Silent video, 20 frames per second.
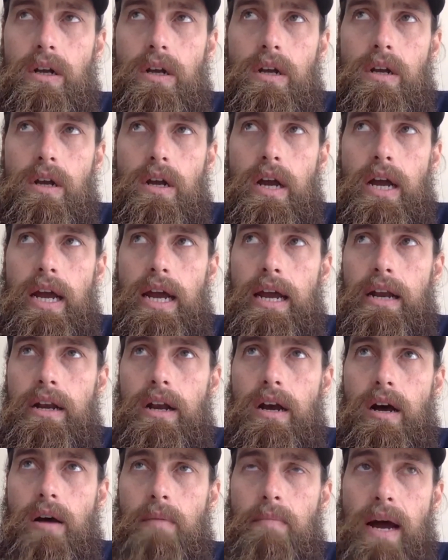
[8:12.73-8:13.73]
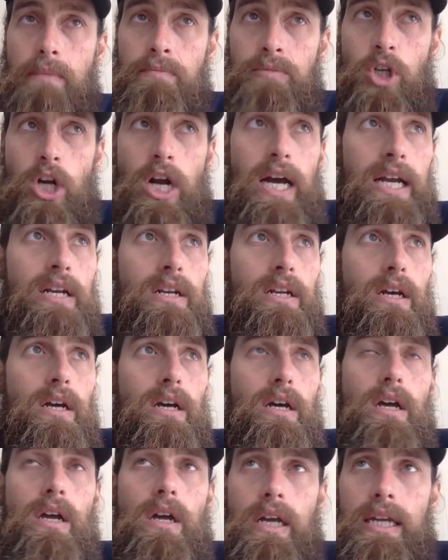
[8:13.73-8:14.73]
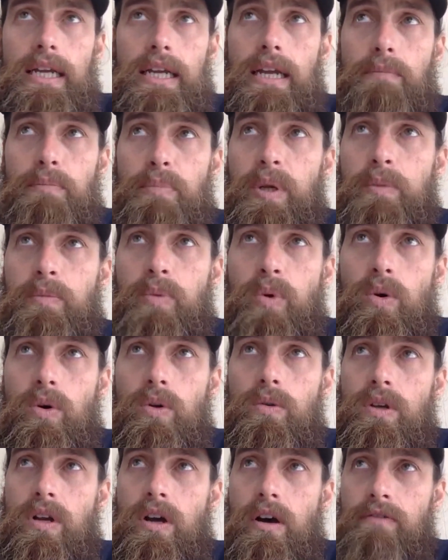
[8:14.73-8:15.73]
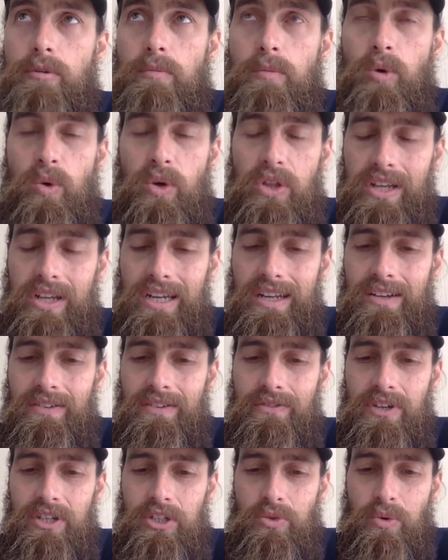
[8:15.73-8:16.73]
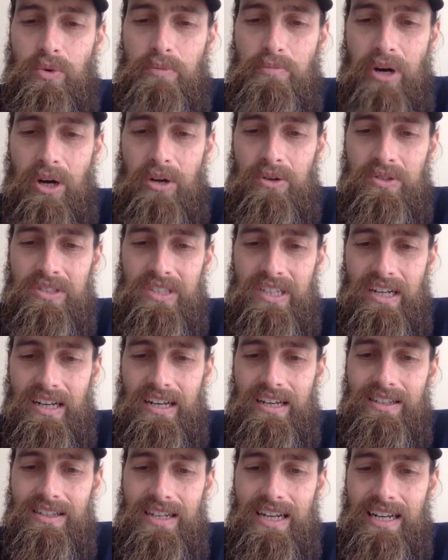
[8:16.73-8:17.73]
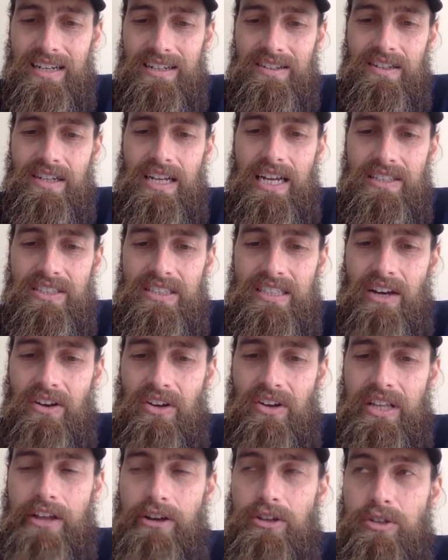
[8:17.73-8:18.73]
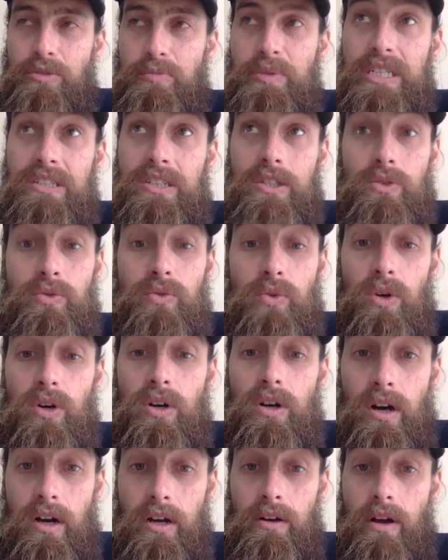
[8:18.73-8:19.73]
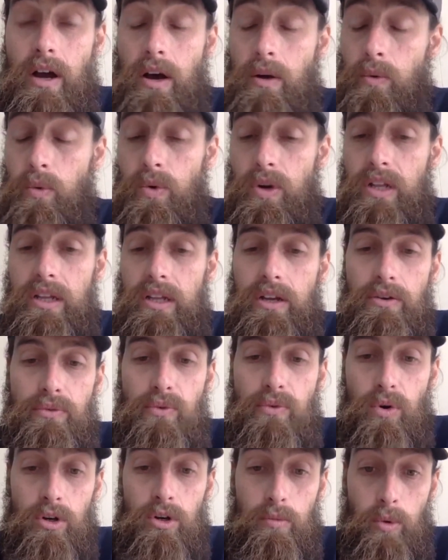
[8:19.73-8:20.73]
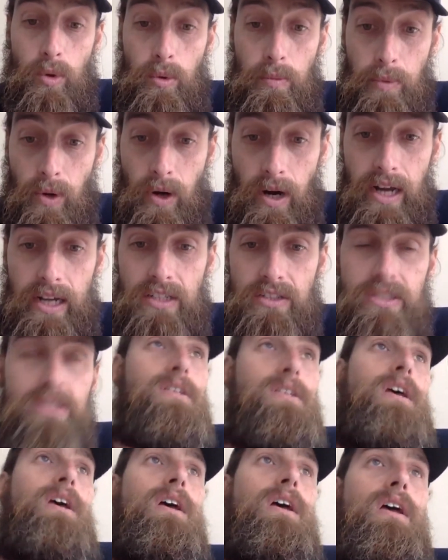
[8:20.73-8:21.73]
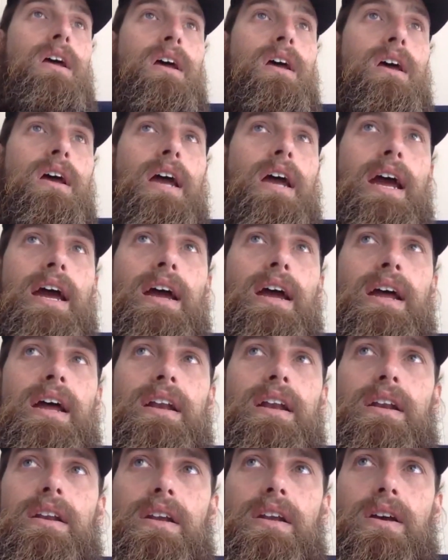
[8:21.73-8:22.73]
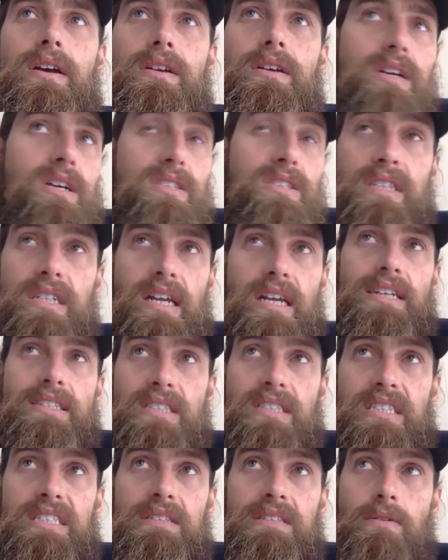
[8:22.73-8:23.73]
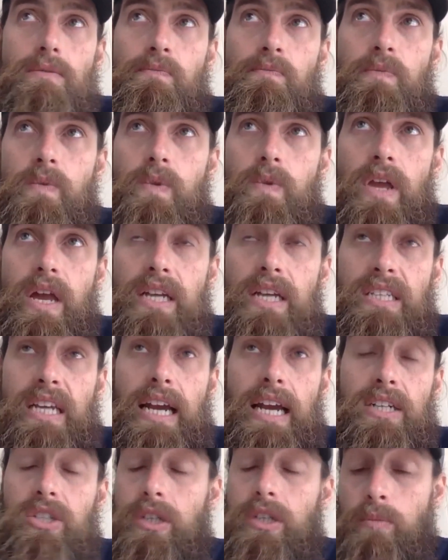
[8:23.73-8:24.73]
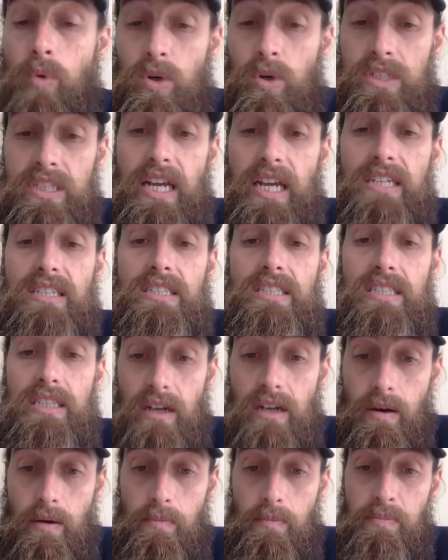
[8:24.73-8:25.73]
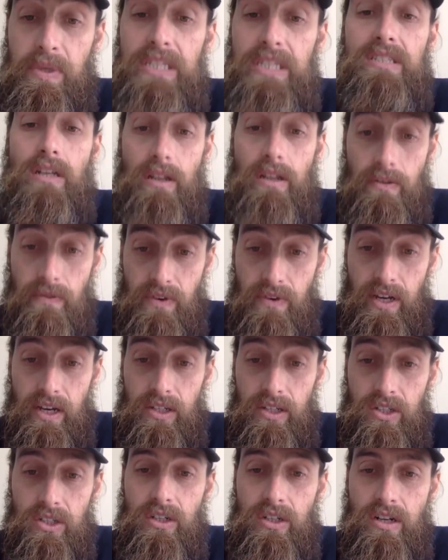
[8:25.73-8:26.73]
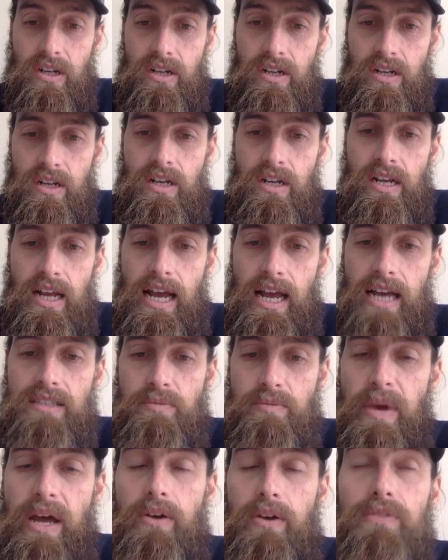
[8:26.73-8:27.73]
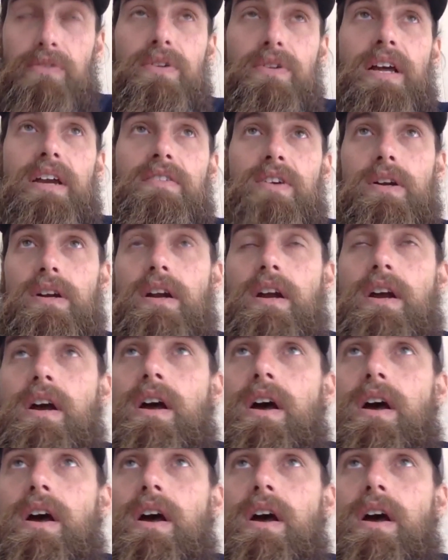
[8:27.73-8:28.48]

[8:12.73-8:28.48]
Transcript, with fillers: and I'm trying to get people comfortable with eating fish with bones in it, and selling those pieces for a really affordable price. And because it's actually more tasty piece of the fish, has better flavor.